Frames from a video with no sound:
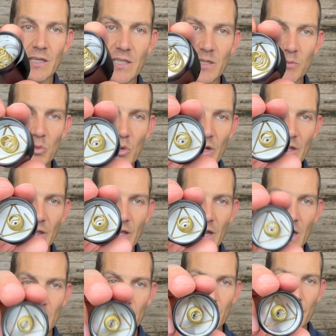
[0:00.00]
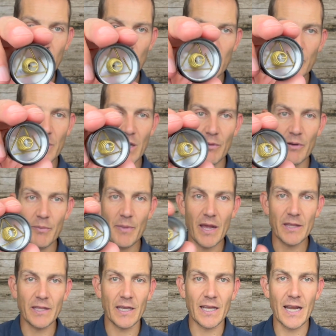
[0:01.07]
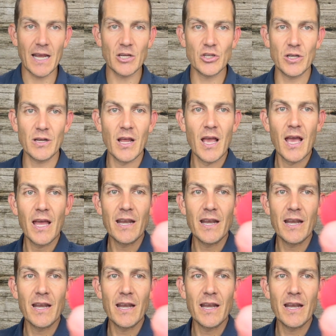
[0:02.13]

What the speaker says: spring there for be able to make the connection.